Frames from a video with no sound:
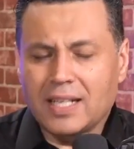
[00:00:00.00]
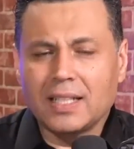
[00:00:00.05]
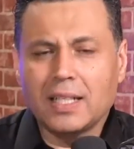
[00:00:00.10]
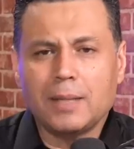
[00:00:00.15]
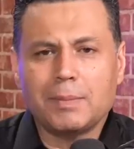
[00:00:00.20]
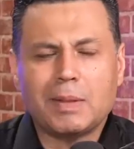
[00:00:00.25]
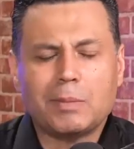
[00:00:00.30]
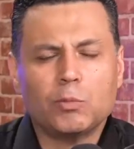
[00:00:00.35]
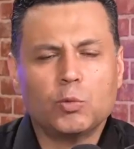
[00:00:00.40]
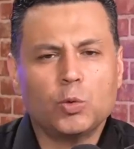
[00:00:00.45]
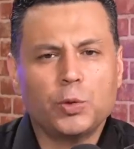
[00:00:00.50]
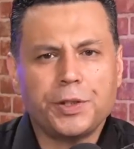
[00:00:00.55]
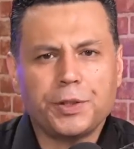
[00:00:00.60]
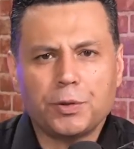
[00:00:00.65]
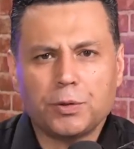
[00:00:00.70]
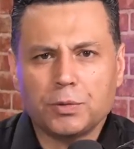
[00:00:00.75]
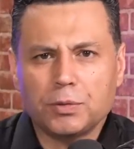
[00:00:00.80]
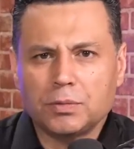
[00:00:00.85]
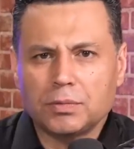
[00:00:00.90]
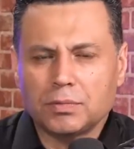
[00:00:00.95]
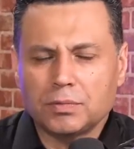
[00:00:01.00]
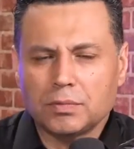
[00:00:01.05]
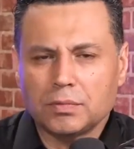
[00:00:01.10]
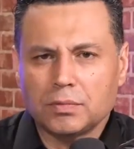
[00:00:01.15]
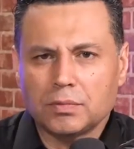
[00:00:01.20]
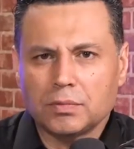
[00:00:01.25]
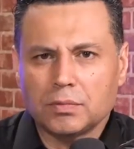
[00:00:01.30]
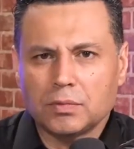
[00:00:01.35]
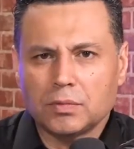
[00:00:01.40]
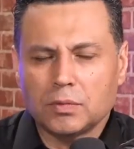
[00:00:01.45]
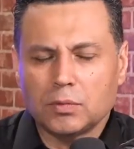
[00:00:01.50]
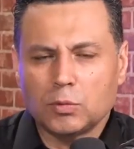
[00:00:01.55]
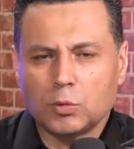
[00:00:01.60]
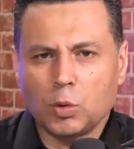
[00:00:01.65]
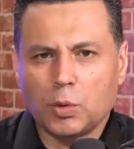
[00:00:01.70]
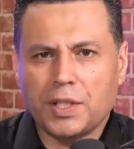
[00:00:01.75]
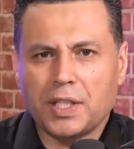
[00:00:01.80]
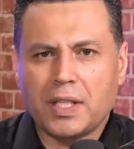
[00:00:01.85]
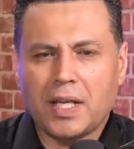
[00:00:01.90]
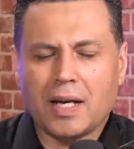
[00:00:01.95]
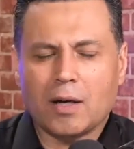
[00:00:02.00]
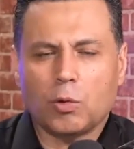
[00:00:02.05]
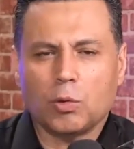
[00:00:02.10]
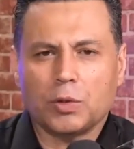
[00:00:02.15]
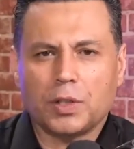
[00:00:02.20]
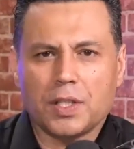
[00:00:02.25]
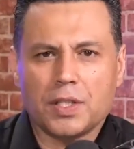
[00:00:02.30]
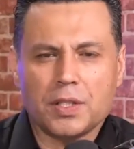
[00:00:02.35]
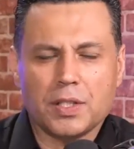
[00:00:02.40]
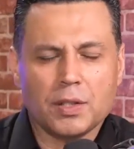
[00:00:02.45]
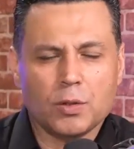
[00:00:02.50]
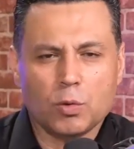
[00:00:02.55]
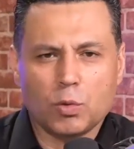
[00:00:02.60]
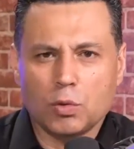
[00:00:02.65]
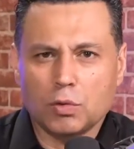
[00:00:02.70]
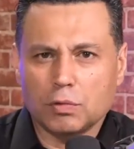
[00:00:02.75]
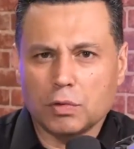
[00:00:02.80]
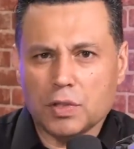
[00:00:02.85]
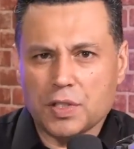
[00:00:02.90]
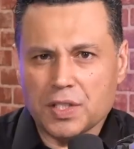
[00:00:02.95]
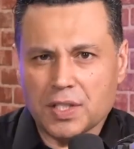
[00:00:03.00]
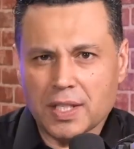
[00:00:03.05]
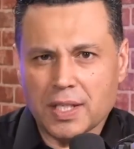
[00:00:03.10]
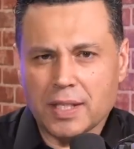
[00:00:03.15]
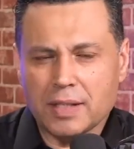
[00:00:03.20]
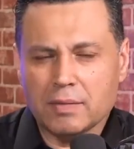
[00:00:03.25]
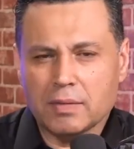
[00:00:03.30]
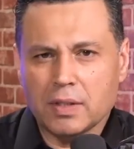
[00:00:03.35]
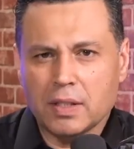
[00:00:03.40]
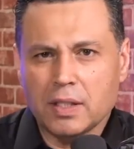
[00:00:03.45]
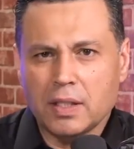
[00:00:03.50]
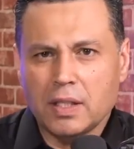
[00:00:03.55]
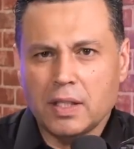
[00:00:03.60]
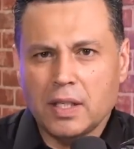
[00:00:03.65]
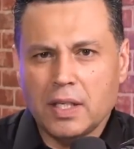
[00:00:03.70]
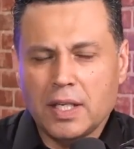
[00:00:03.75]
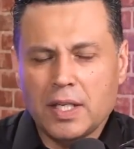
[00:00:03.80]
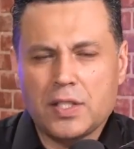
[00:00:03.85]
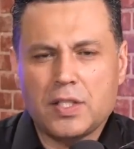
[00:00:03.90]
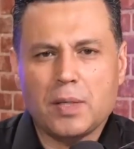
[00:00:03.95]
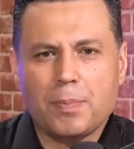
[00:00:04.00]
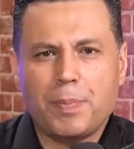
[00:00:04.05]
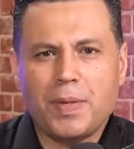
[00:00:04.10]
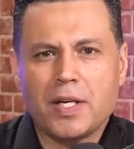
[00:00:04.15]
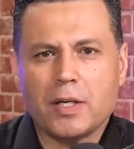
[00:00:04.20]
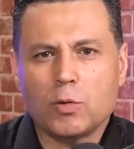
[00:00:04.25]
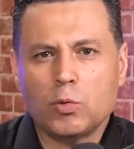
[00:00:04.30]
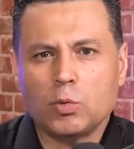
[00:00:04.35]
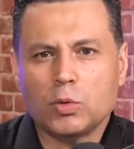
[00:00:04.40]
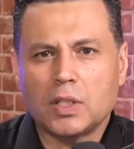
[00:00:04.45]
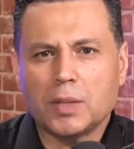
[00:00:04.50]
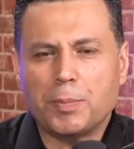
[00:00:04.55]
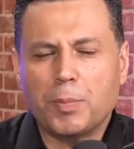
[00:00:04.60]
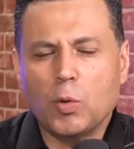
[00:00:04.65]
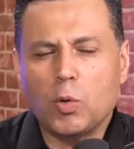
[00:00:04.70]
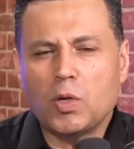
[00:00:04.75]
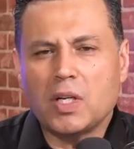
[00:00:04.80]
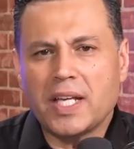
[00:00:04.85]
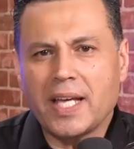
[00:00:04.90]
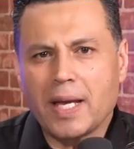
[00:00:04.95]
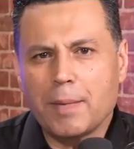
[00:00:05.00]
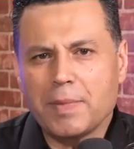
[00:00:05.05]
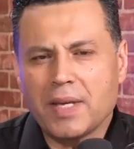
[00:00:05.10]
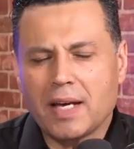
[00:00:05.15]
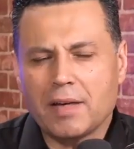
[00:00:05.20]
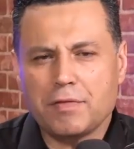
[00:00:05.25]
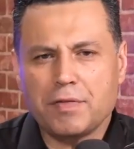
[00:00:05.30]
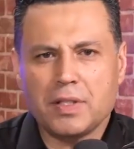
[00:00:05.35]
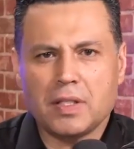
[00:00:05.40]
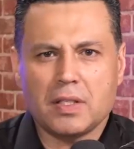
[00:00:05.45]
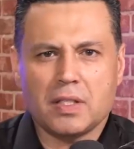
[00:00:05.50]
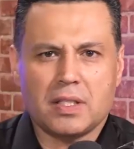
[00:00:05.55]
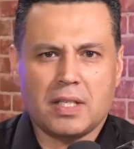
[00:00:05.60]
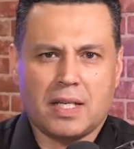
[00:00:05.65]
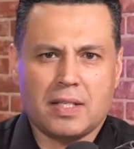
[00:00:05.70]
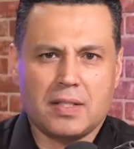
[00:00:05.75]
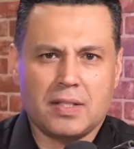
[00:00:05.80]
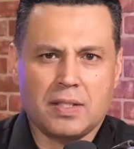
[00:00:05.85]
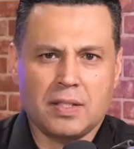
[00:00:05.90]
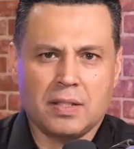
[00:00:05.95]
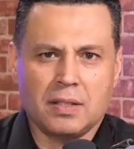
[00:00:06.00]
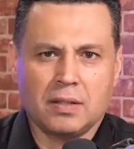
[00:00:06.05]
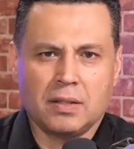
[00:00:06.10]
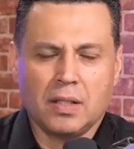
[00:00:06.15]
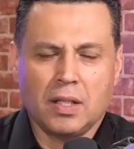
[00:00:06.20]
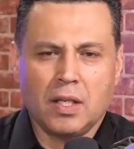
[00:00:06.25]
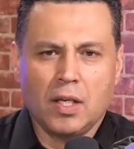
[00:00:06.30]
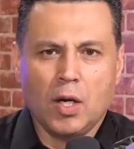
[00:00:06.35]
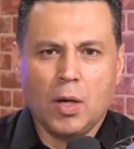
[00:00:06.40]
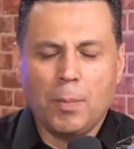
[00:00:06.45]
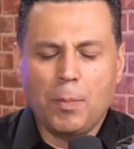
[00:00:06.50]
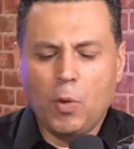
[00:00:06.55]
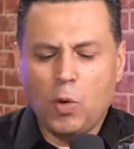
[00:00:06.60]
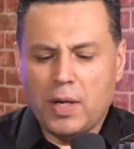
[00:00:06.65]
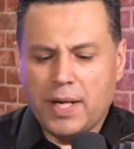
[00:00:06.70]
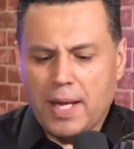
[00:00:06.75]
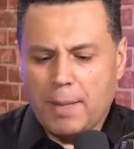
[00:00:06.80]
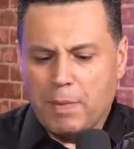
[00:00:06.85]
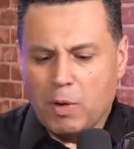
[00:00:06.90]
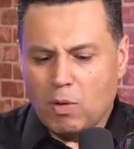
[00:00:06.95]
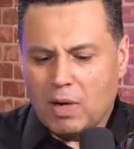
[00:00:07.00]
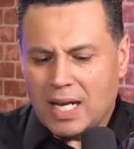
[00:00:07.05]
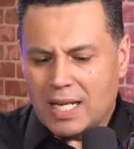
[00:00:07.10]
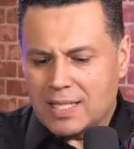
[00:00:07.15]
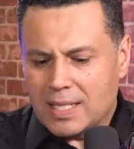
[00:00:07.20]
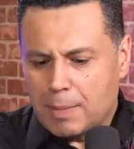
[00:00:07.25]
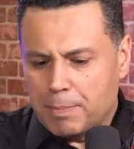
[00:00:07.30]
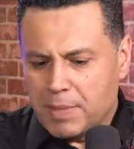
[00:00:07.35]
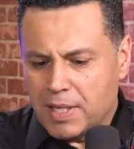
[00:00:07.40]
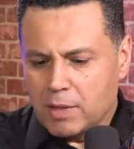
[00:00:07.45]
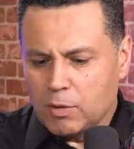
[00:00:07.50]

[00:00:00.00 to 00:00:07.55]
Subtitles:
You keep complaining about what has happened to you and ask yourself, why is my life like this?